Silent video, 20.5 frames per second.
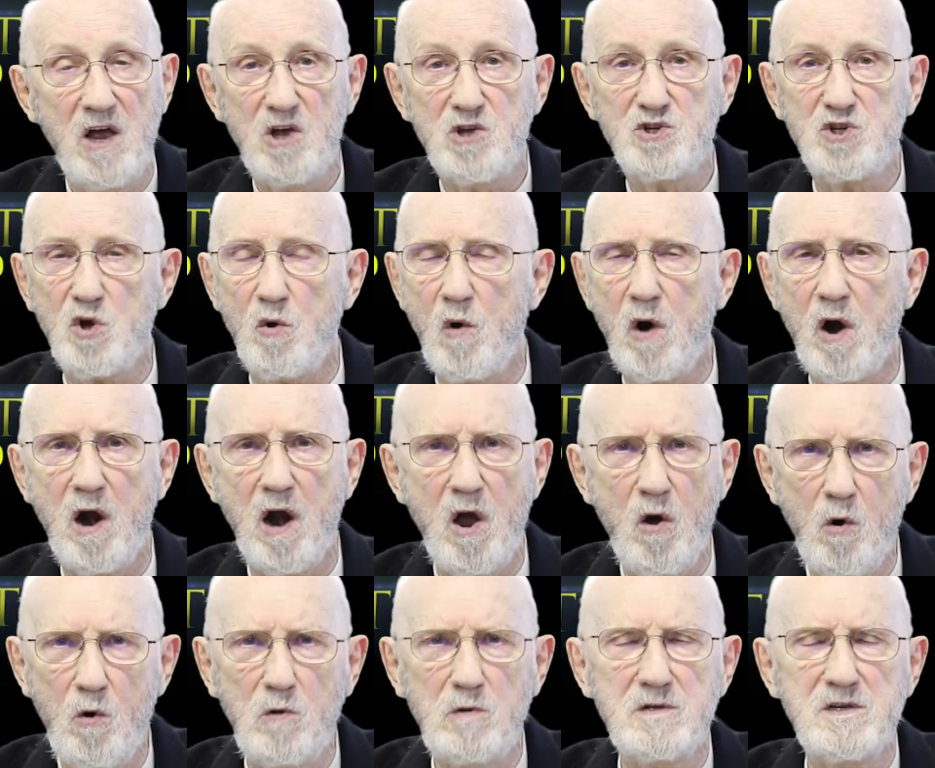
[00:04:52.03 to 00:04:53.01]
So our
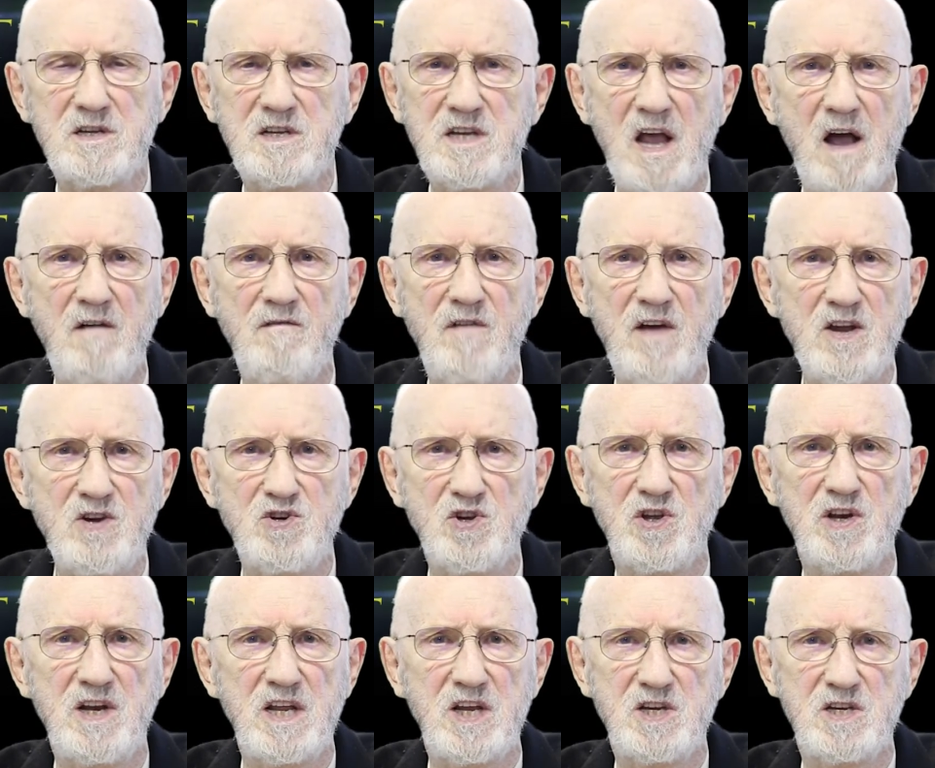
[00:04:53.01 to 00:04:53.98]
whole
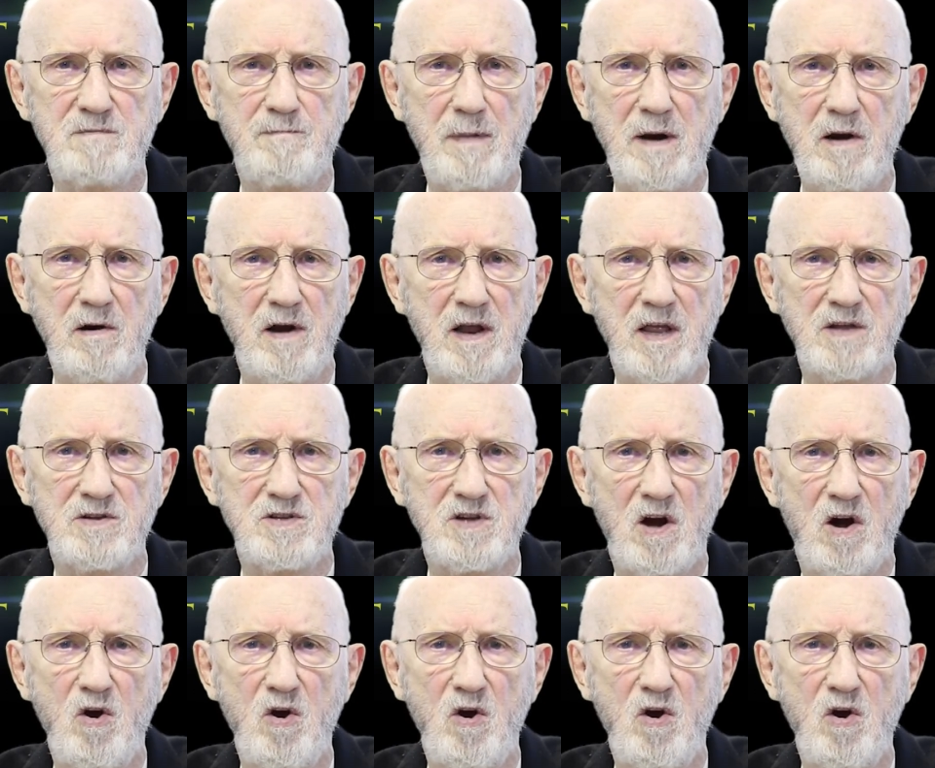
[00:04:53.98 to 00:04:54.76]
salvation experience,